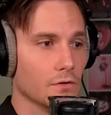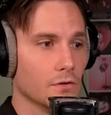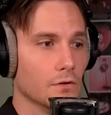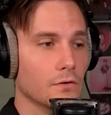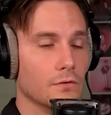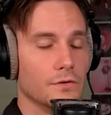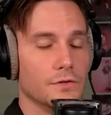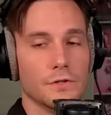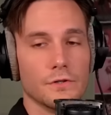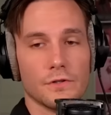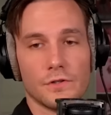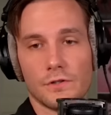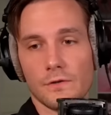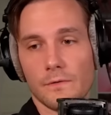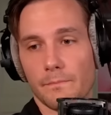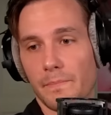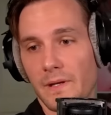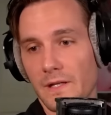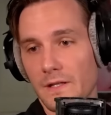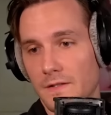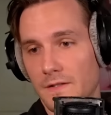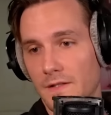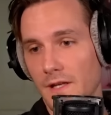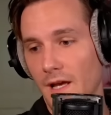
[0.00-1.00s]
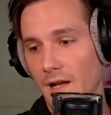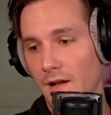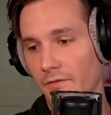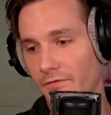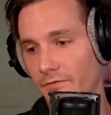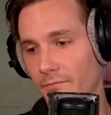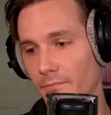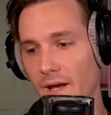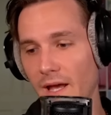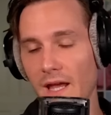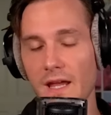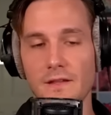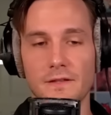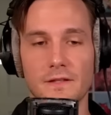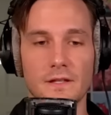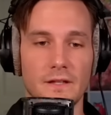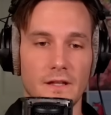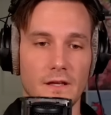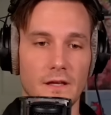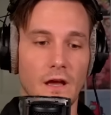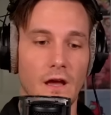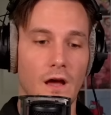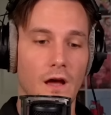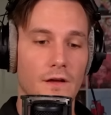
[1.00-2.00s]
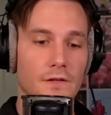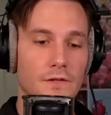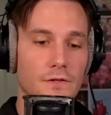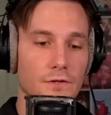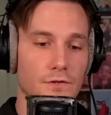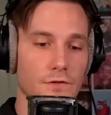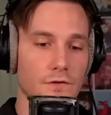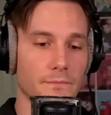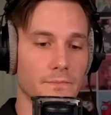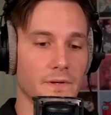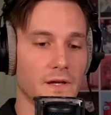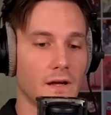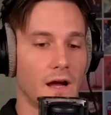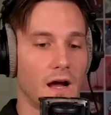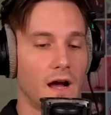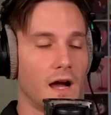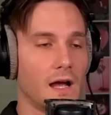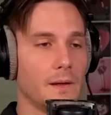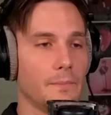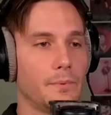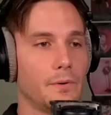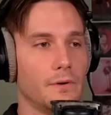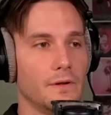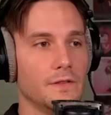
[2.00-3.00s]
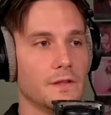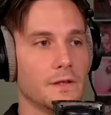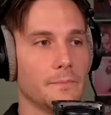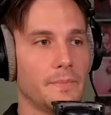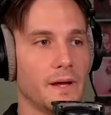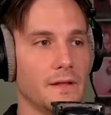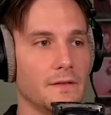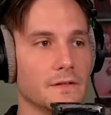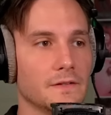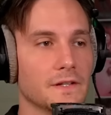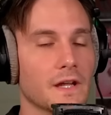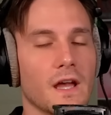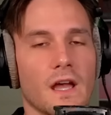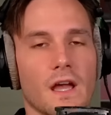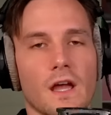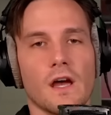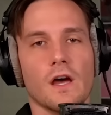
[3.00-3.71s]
oh, you should be self-made and you should be hyper-independent.